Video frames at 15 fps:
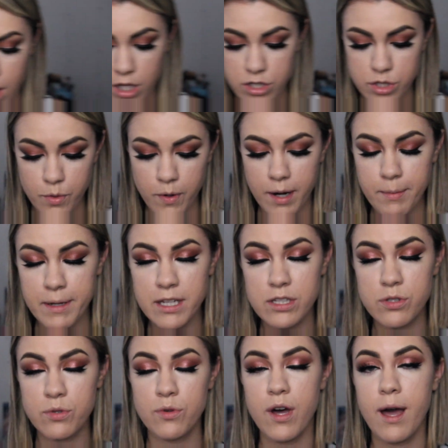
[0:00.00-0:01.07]
So what I'm going to
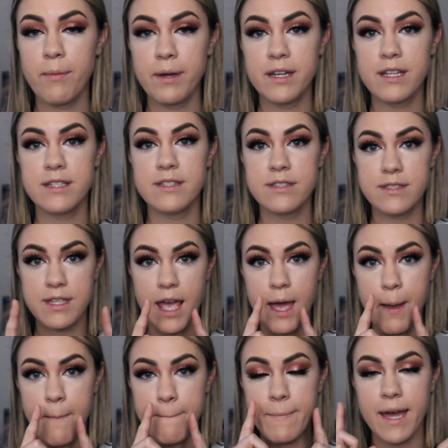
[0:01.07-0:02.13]
do, I'm going to
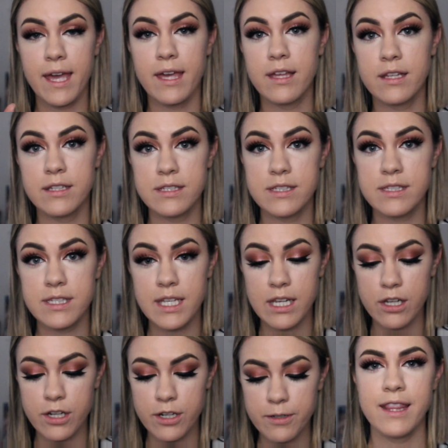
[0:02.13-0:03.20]
set my
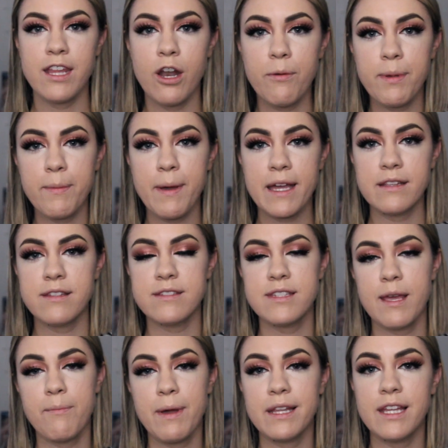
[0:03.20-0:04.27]
concealer, and then I'll be back to
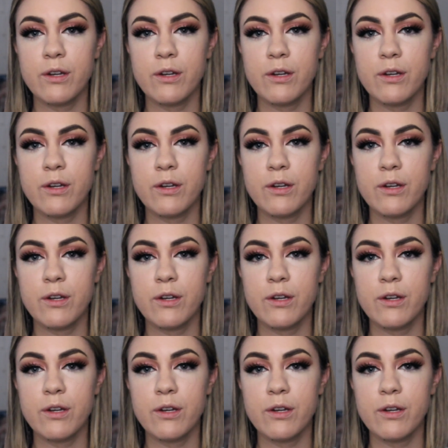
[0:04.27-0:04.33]
set my